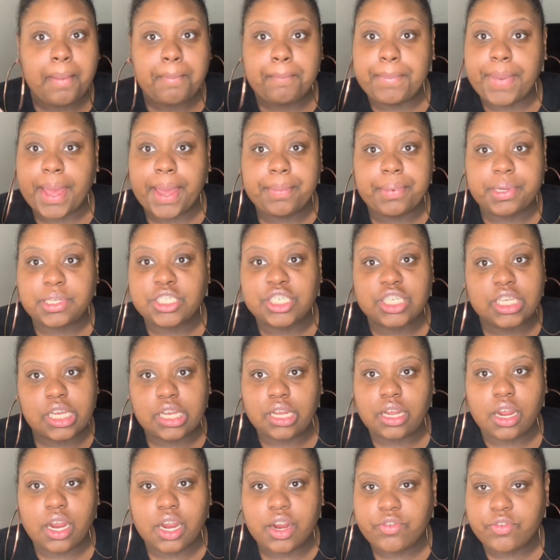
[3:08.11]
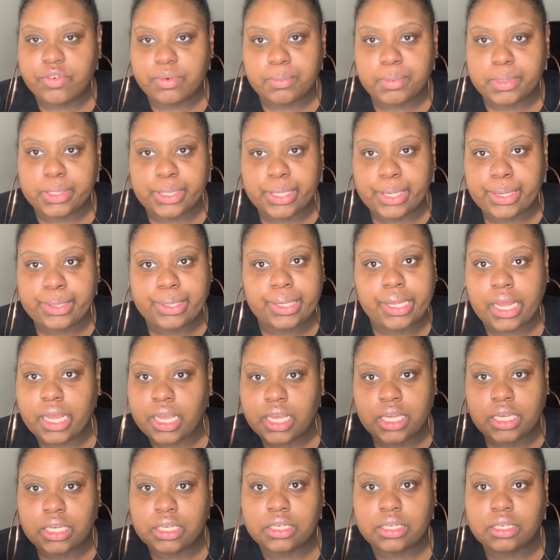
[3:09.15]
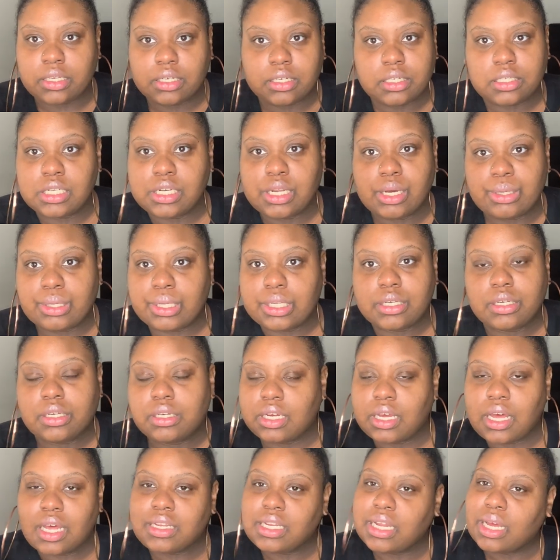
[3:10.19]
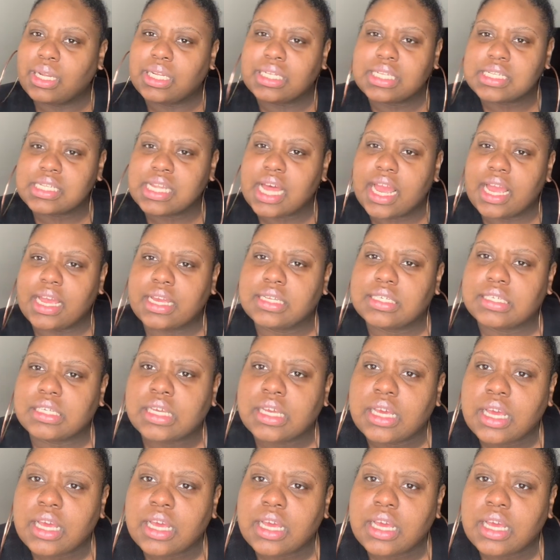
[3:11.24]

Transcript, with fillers: Baby, she and her from Condola ain't Condola. Condola's like